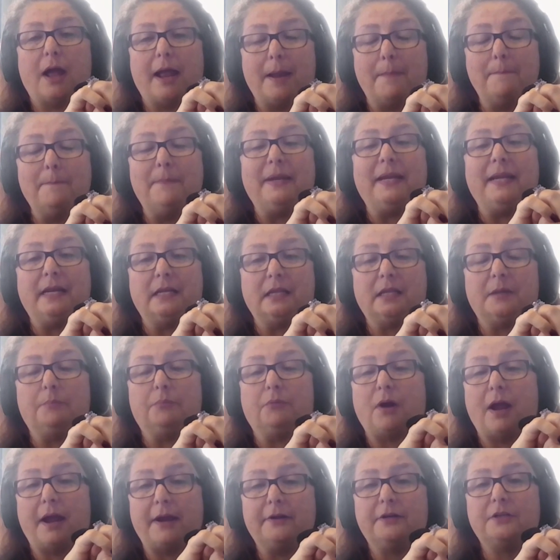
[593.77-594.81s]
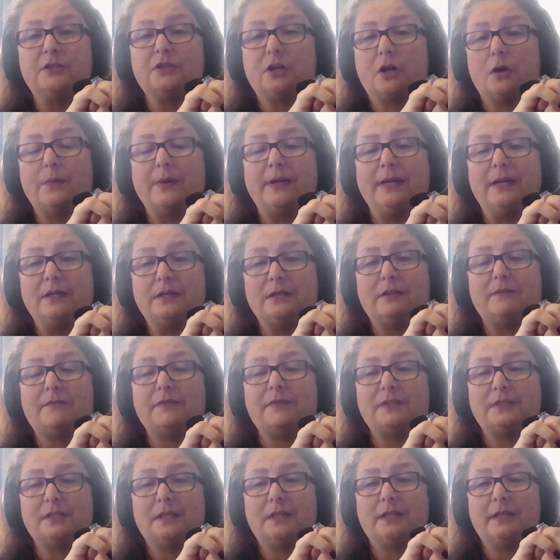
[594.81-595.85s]
immediately prior to going into the
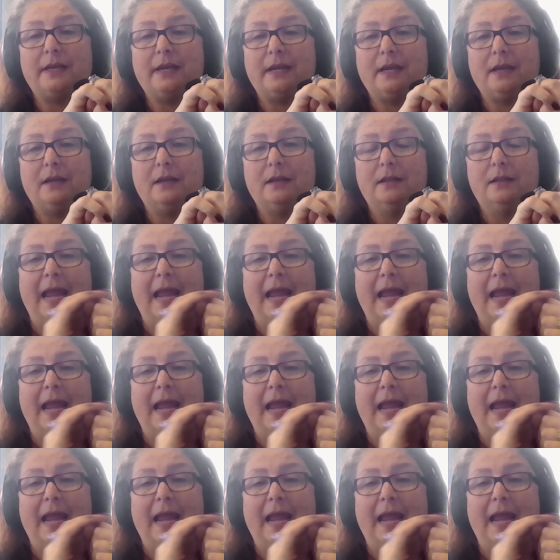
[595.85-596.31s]
facility.